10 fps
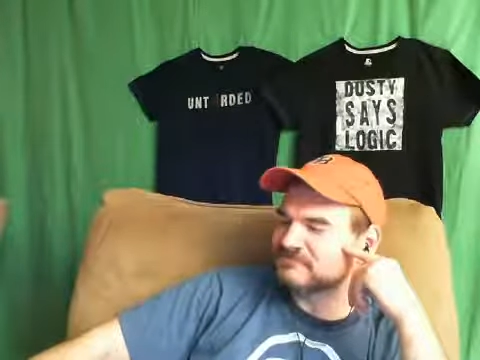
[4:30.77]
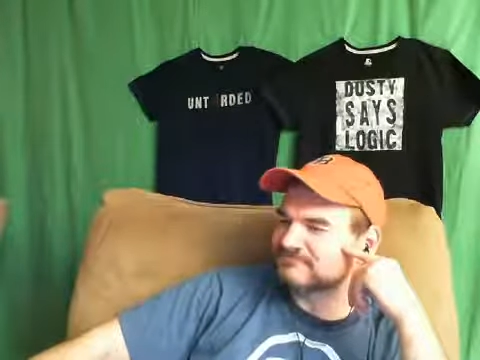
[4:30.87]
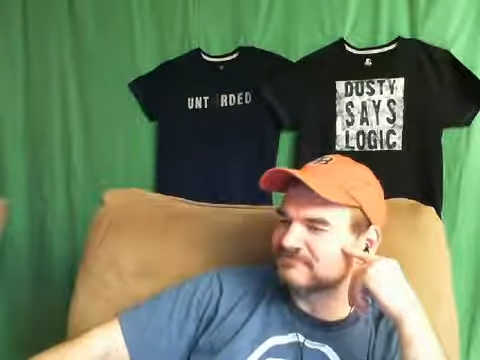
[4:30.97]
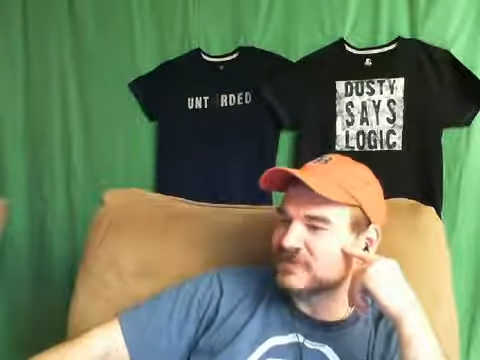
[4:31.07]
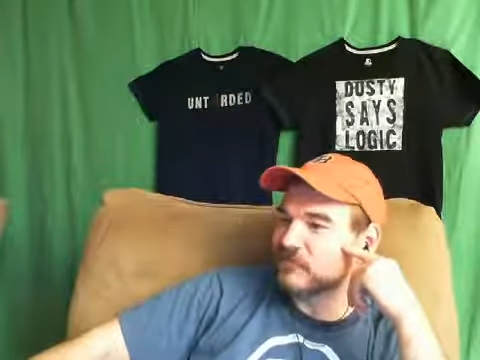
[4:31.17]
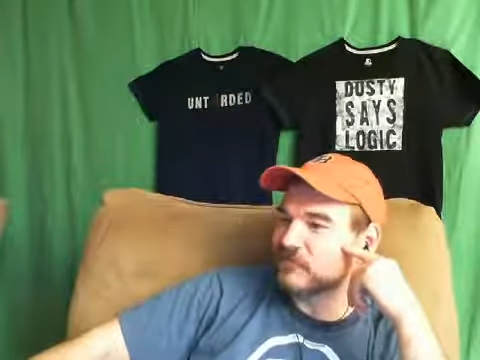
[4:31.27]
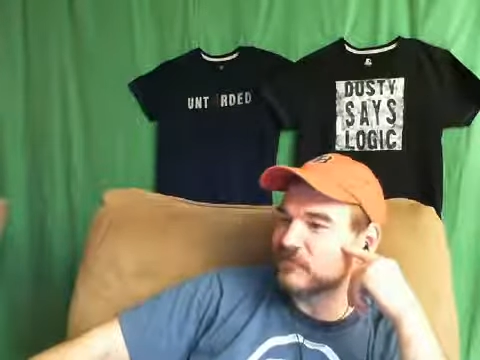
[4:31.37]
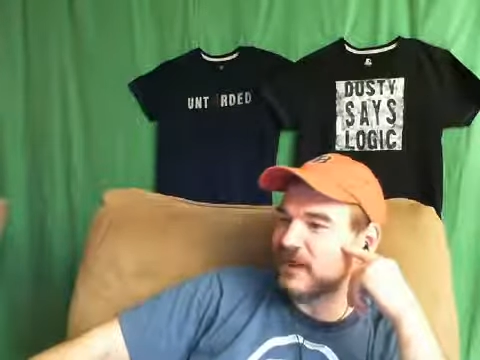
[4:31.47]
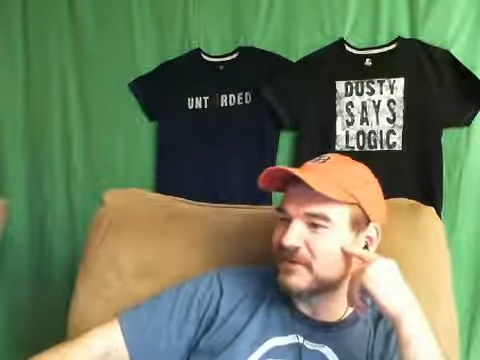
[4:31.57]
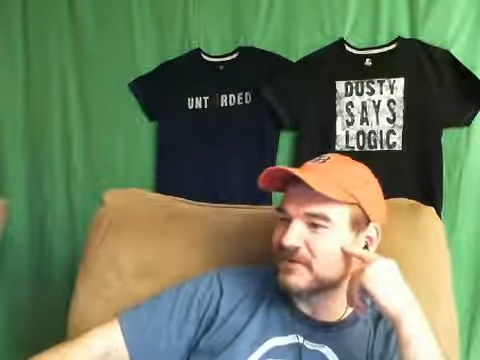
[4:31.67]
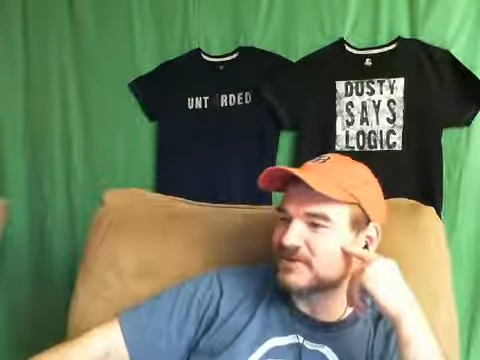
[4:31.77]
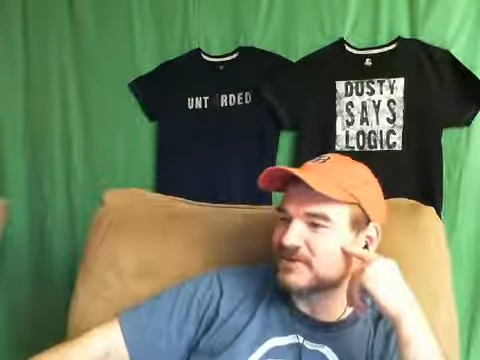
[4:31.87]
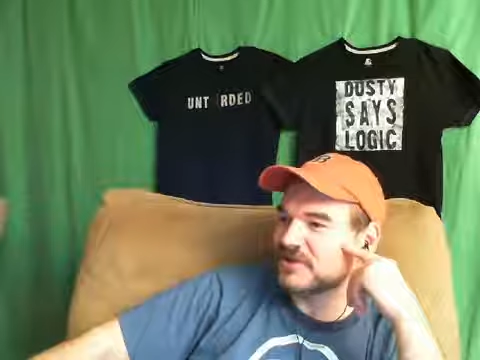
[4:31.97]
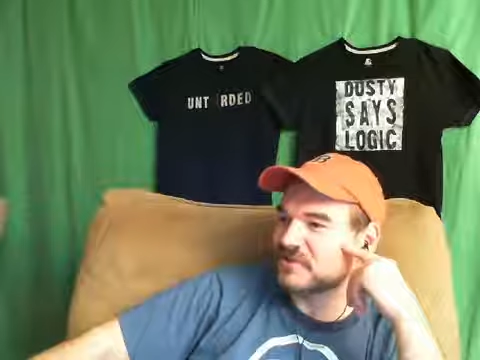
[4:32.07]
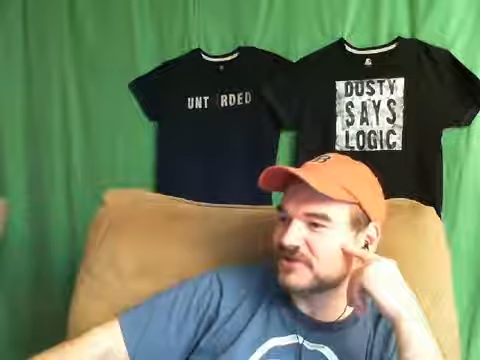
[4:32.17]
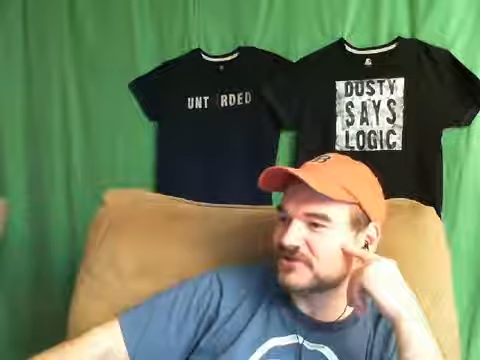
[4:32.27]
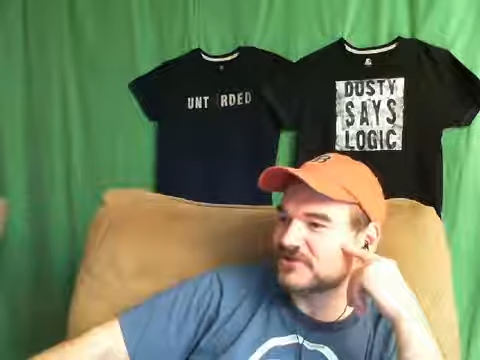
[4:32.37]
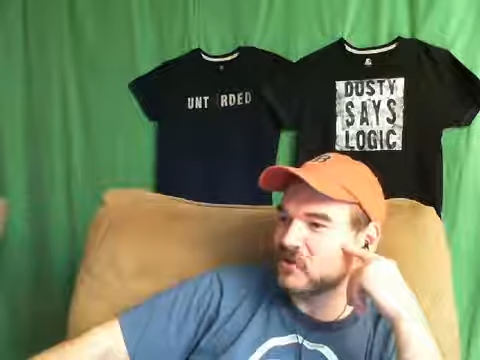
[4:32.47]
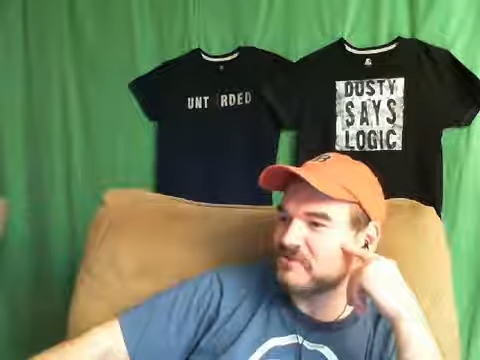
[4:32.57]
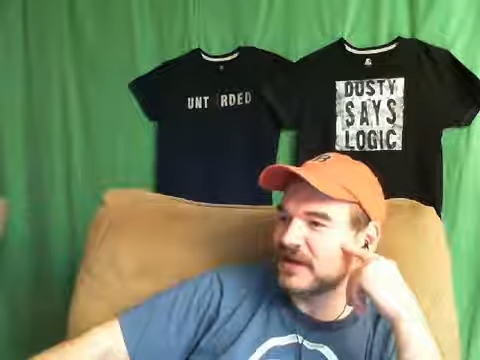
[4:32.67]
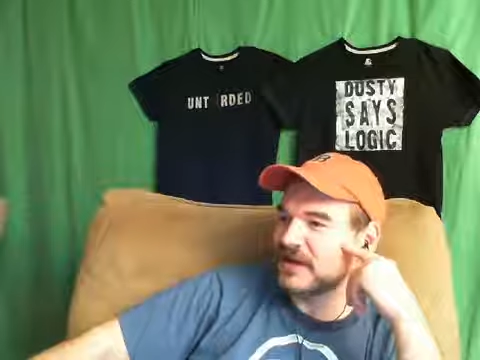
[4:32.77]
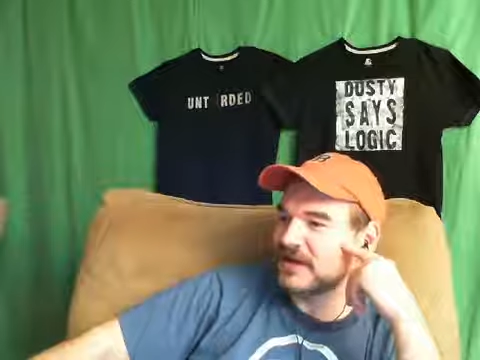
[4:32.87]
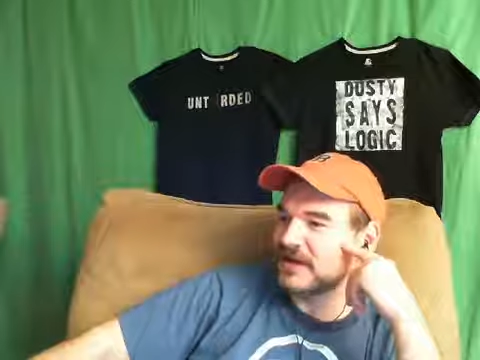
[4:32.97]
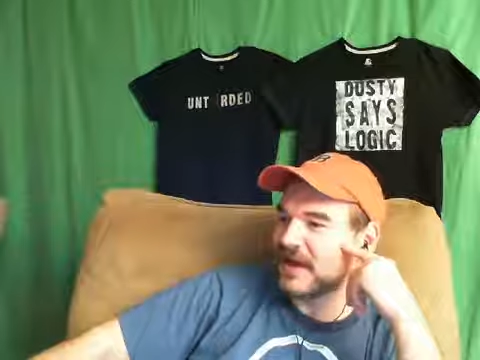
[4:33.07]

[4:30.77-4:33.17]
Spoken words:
That's a tough one. You stumped me. There's so many,